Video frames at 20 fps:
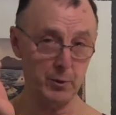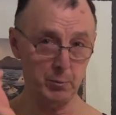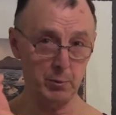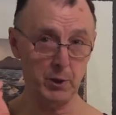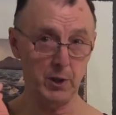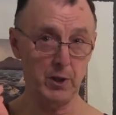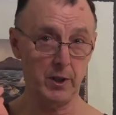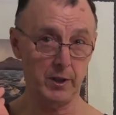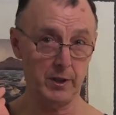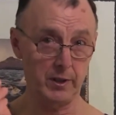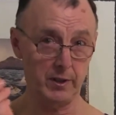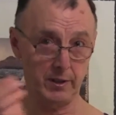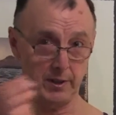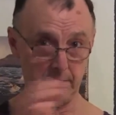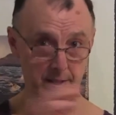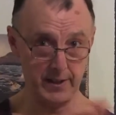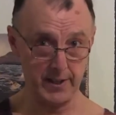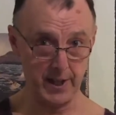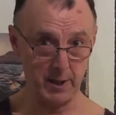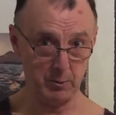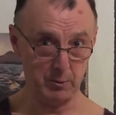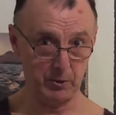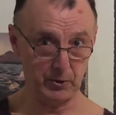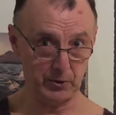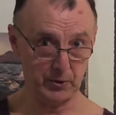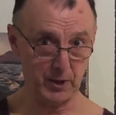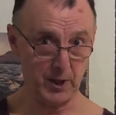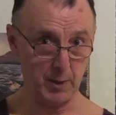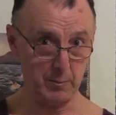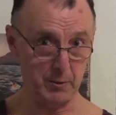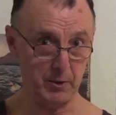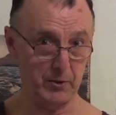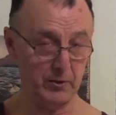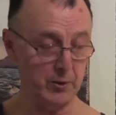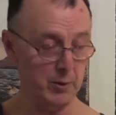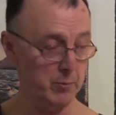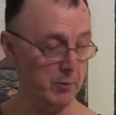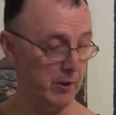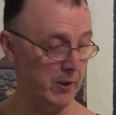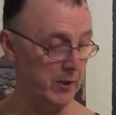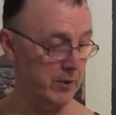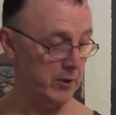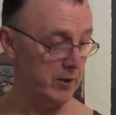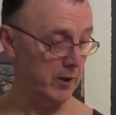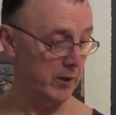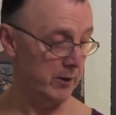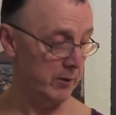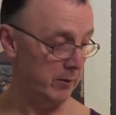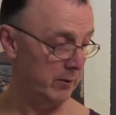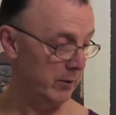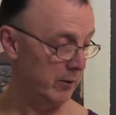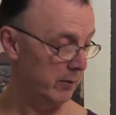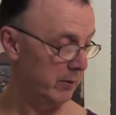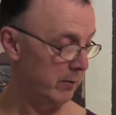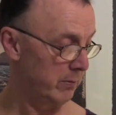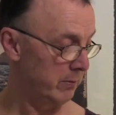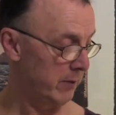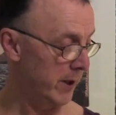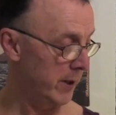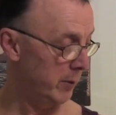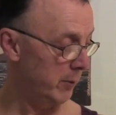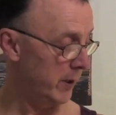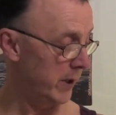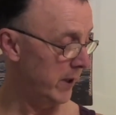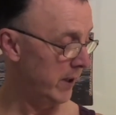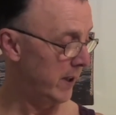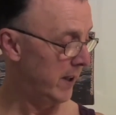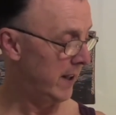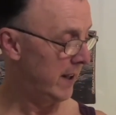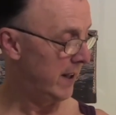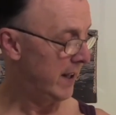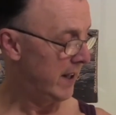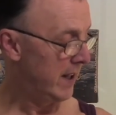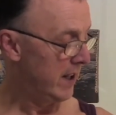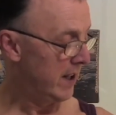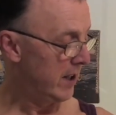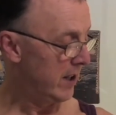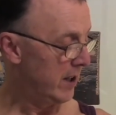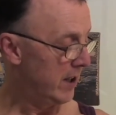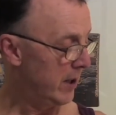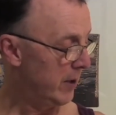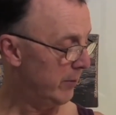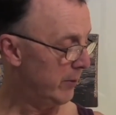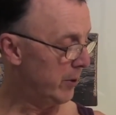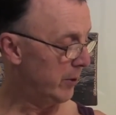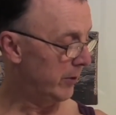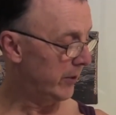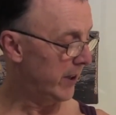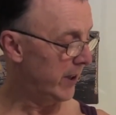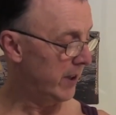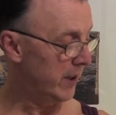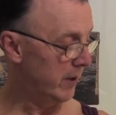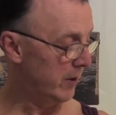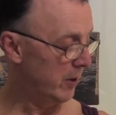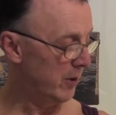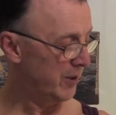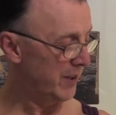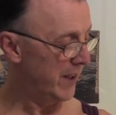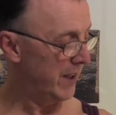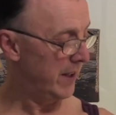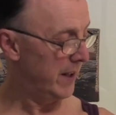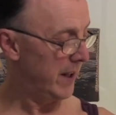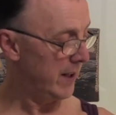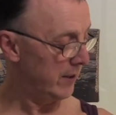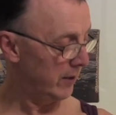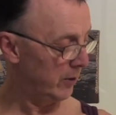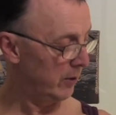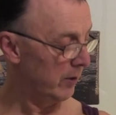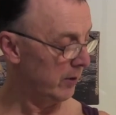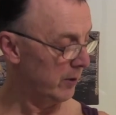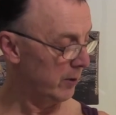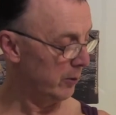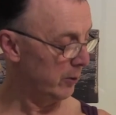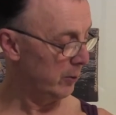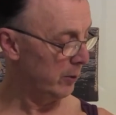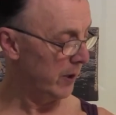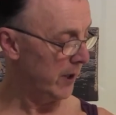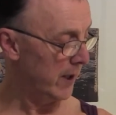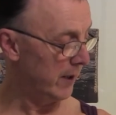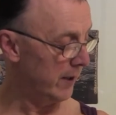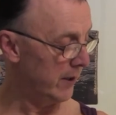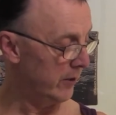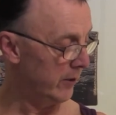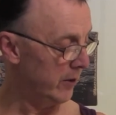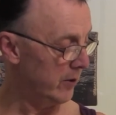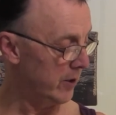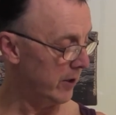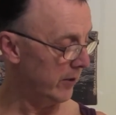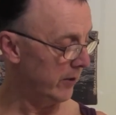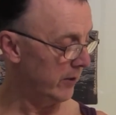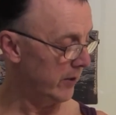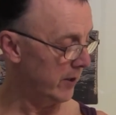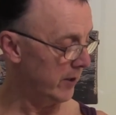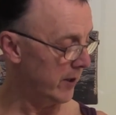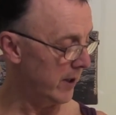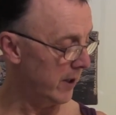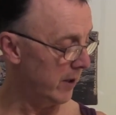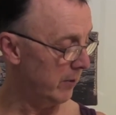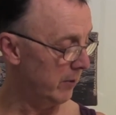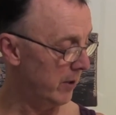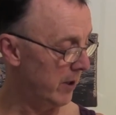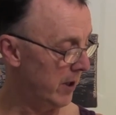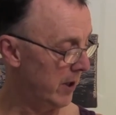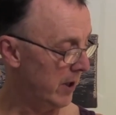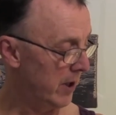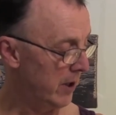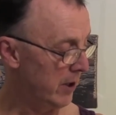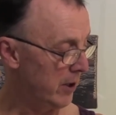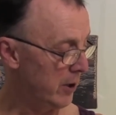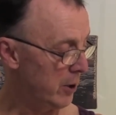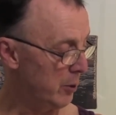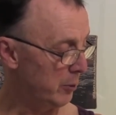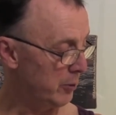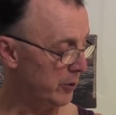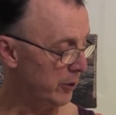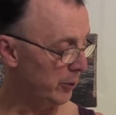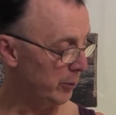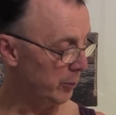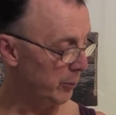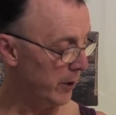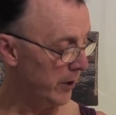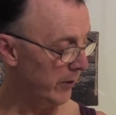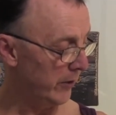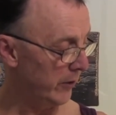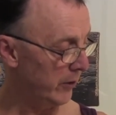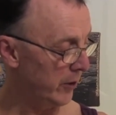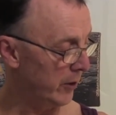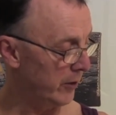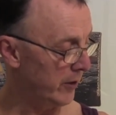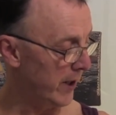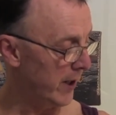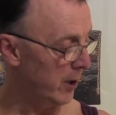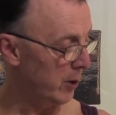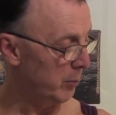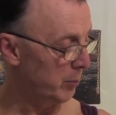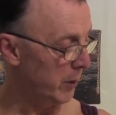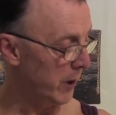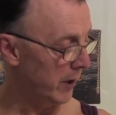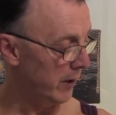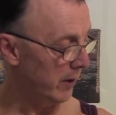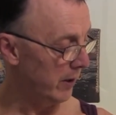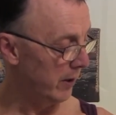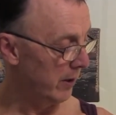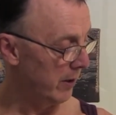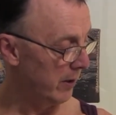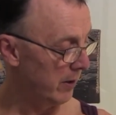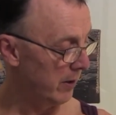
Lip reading: the plug and that will stop the stimulation right away. If you say, okay, that's a little too high, let's adjust it down, you would just press the down button.